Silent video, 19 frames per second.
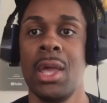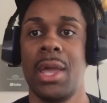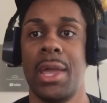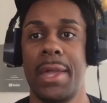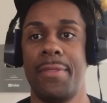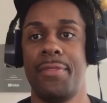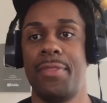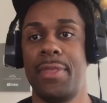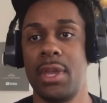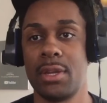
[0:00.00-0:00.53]

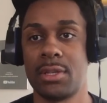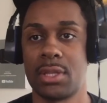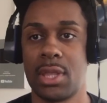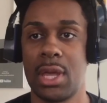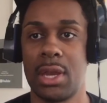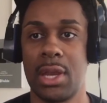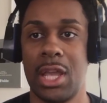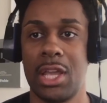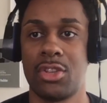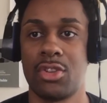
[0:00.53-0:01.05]
and things of that
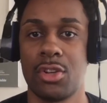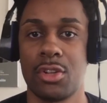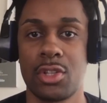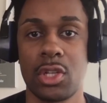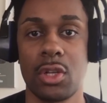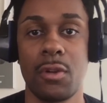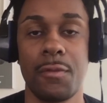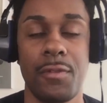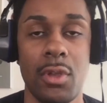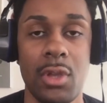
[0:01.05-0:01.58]
nature.
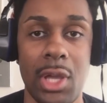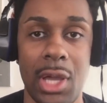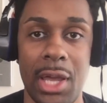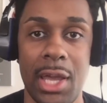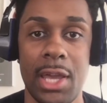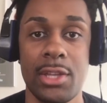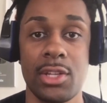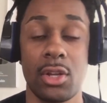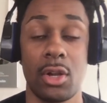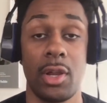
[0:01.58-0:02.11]
So if you
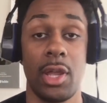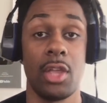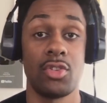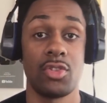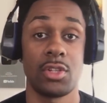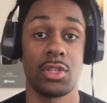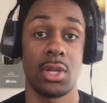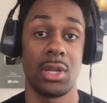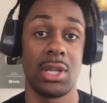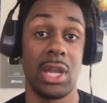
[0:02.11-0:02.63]
guys are
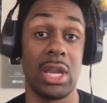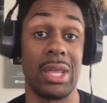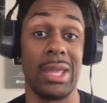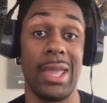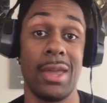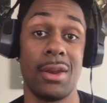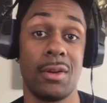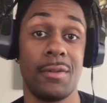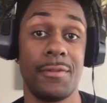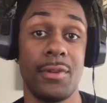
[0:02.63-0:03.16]
interested in getting
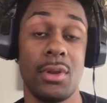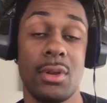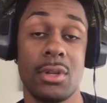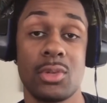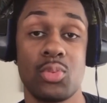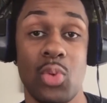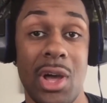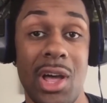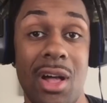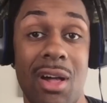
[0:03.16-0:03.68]
interviewed as
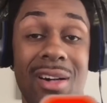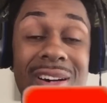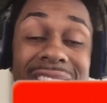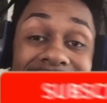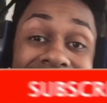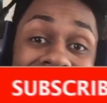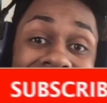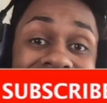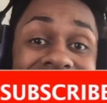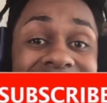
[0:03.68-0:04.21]
well,
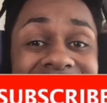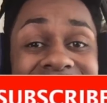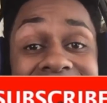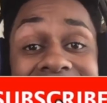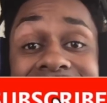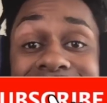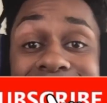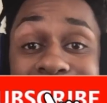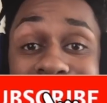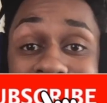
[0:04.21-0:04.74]
all you got
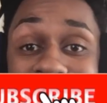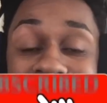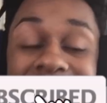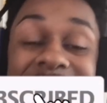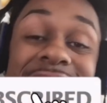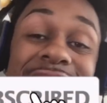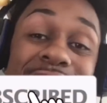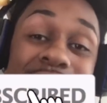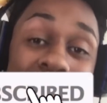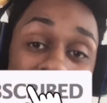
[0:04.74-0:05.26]
to do is
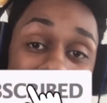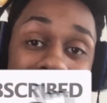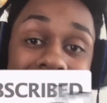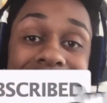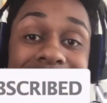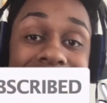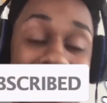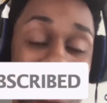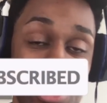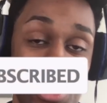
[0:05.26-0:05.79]
join the
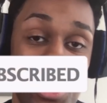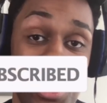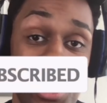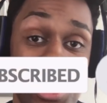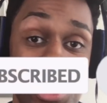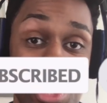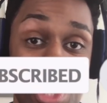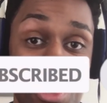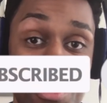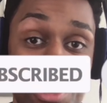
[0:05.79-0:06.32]
Discord
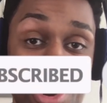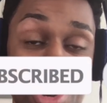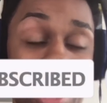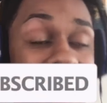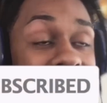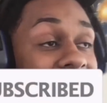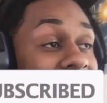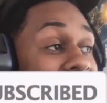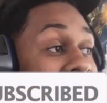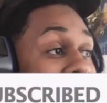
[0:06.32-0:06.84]
server
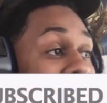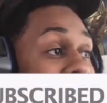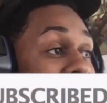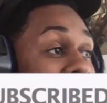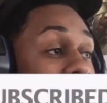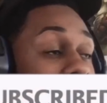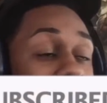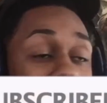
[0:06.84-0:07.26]
and